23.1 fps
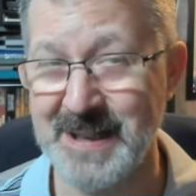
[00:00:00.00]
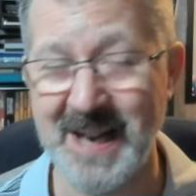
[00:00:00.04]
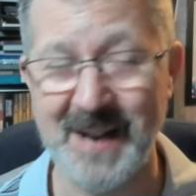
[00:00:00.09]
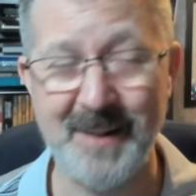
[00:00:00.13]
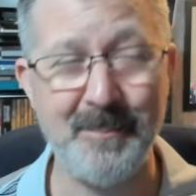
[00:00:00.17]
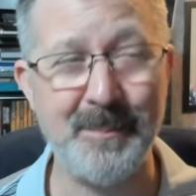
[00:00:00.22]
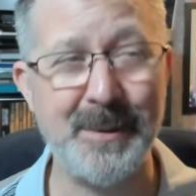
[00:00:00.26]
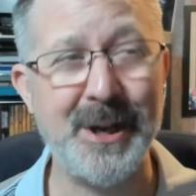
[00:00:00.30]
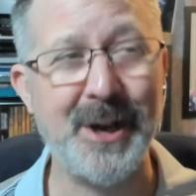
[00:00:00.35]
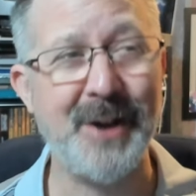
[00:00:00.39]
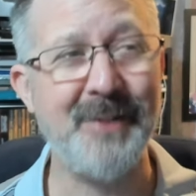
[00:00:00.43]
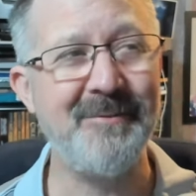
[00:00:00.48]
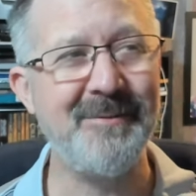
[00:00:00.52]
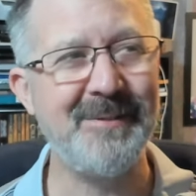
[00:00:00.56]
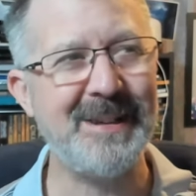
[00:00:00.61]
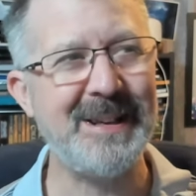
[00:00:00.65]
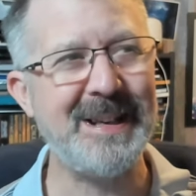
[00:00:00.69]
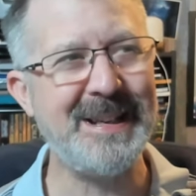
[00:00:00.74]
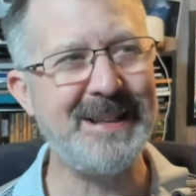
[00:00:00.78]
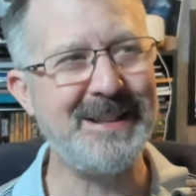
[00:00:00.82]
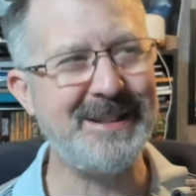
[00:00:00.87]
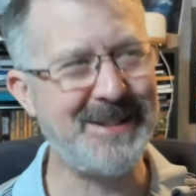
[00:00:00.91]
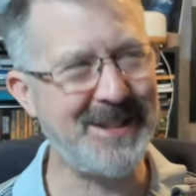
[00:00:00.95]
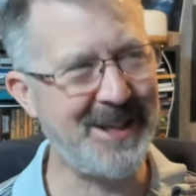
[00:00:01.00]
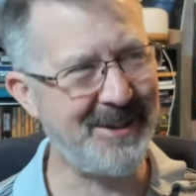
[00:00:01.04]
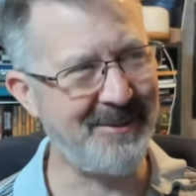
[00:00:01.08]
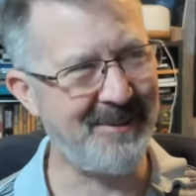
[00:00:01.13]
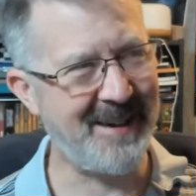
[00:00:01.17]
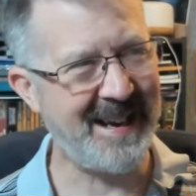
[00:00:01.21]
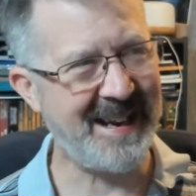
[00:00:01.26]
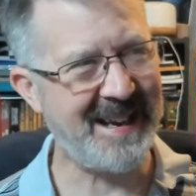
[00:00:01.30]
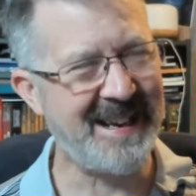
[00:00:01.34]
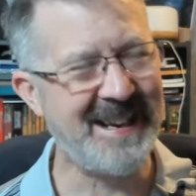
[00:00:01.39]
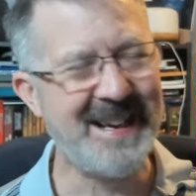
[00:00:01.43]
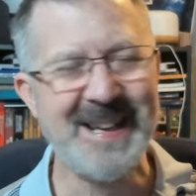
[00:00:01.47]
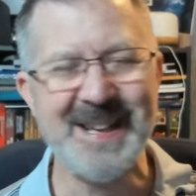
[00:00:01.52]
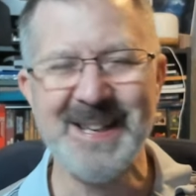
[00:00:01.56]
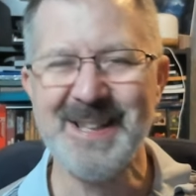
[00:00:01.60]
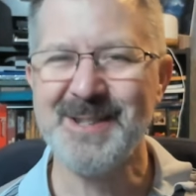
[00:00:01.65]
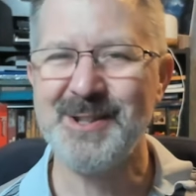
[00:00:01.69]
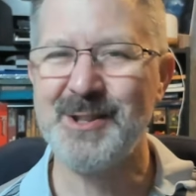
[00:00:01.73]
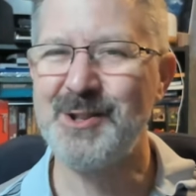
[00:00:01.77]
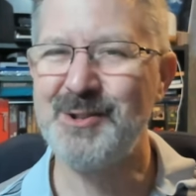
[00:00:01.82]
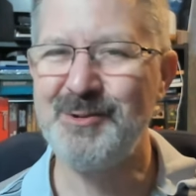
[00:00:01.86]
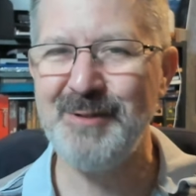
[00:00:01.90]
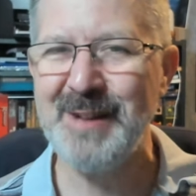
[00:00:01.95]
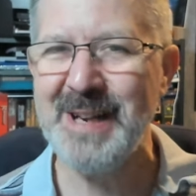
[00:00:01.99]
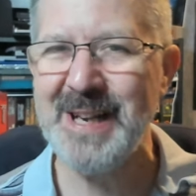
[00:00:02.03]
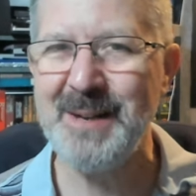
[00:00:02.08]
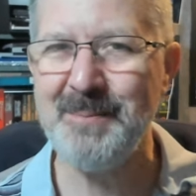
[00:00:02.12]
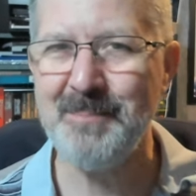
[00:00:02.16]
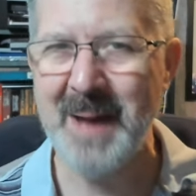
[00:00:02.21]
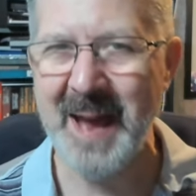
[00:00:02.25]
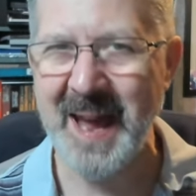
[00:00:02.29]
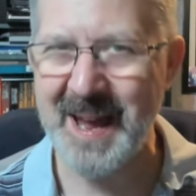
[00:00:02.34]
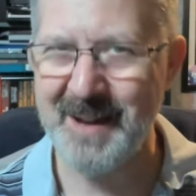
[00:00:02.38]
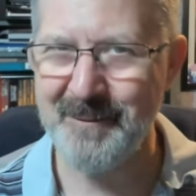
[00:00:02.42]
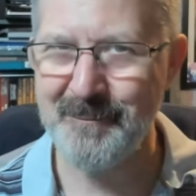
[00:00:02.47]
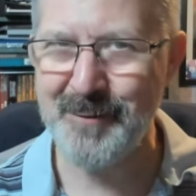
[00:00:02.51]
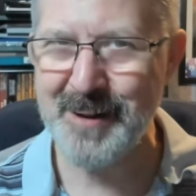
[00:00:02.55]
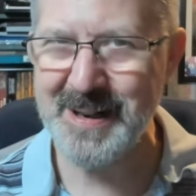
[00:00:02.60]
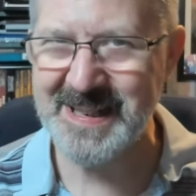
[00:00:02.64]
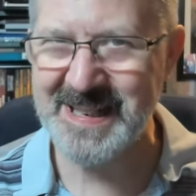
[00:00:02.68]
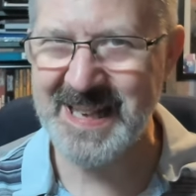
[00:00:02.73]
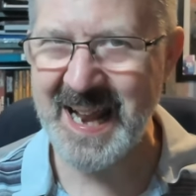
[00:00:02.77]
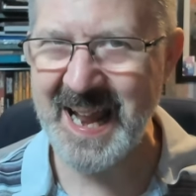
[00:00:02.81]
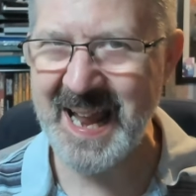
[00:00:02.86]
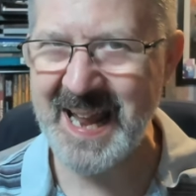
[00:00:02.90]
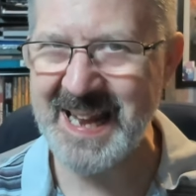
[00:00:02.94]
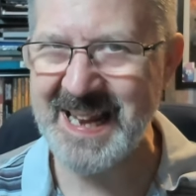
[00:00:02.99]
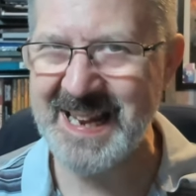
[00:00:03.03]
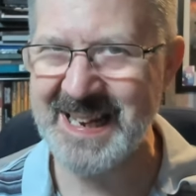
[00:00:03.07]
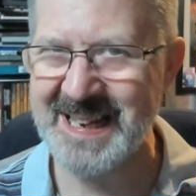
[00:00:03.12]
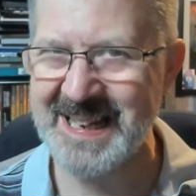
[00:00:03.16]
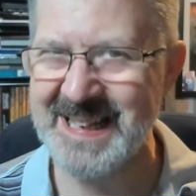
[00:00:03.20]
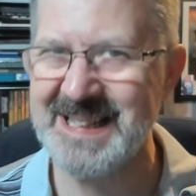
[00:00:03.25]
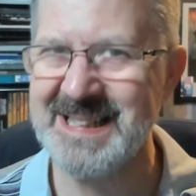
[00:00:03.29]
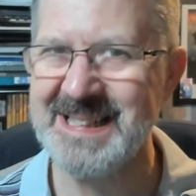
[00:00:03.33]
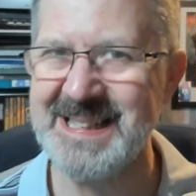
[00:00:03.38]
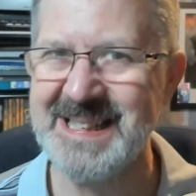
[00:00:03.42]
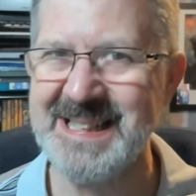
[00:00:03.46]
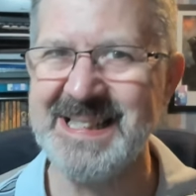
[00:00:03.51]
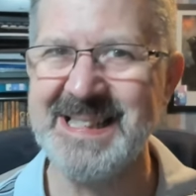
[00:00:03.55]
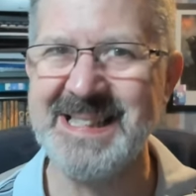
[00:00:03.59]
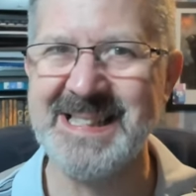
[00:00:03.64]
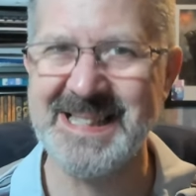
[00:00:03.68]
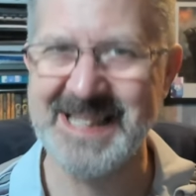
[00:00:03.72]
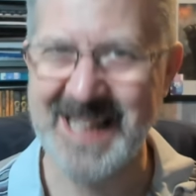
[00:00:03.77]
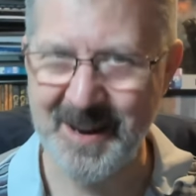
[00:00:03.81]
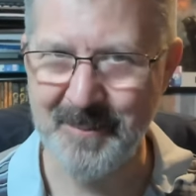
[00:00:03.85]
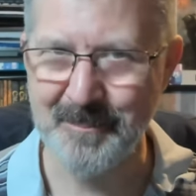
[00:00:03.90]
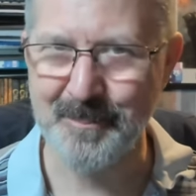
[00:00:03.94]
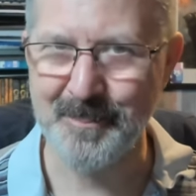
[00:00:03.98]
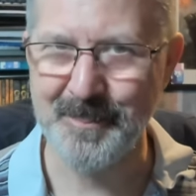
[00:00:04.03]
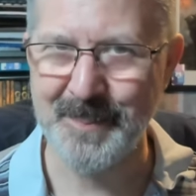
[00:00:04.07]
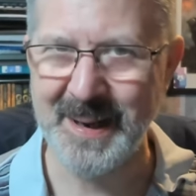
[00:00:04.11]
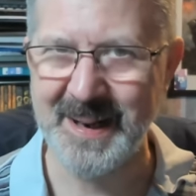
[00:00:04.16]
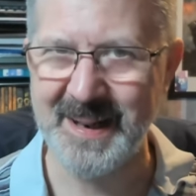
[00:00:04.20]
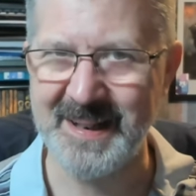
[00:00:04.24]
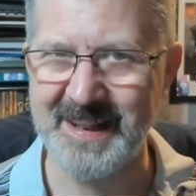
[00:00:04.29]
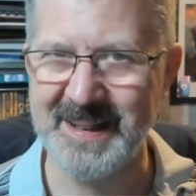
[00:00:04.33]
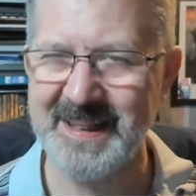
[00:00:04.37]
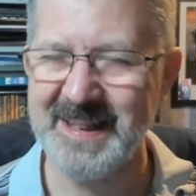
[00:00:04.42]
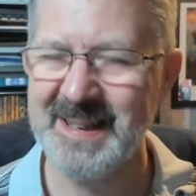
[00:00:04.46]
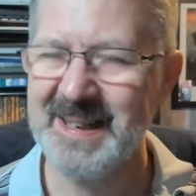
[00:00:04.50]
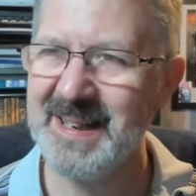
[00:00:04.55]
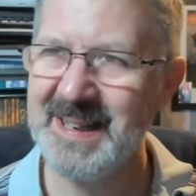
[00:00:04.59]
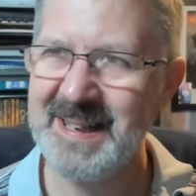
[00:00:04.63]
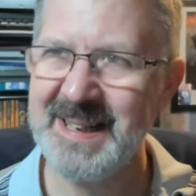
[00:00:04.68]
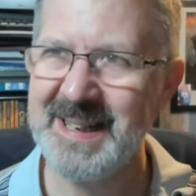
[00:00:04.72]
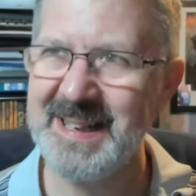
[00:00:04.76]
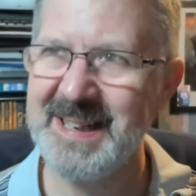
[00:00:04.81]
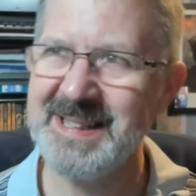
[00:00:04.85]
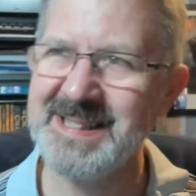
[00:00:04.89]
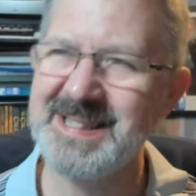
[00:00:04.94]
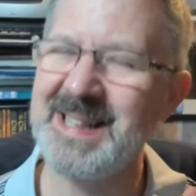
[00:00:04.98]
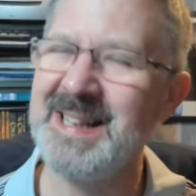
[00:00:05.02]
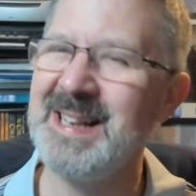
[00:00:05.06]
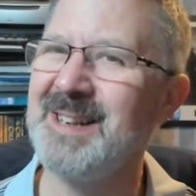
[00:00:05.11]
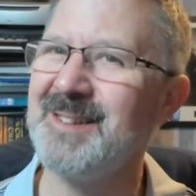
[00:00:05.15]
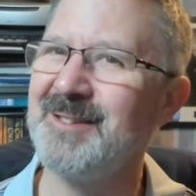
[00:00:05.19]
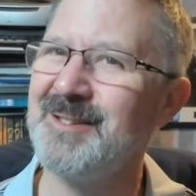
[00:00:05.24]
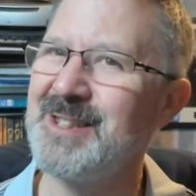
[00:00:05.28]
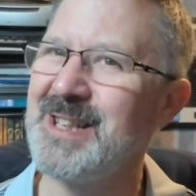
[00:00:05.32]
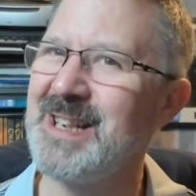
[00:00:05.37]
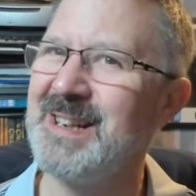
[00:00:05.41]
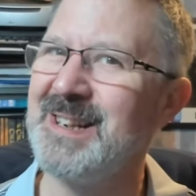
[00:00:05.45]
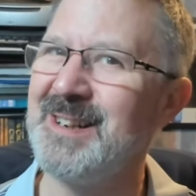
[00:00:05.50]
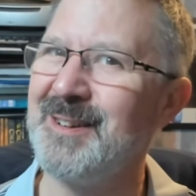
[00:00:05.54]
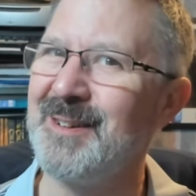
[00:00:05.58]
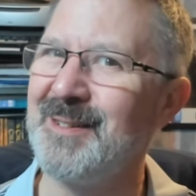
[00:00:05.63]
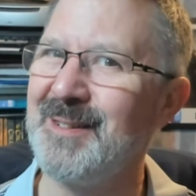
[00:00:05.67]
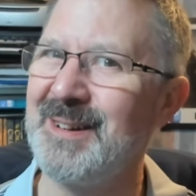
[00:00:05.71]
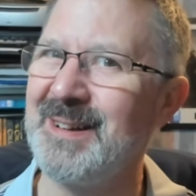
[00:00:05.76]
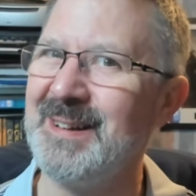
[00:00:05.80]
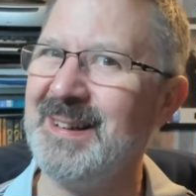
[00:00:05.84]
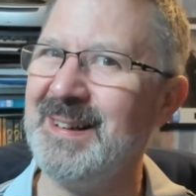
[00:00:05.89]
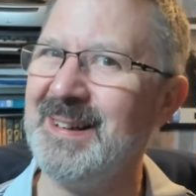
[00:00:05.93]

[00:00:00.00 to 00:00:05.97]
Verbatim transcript: I'm currently doing stream every day in December. Here's a little jingle.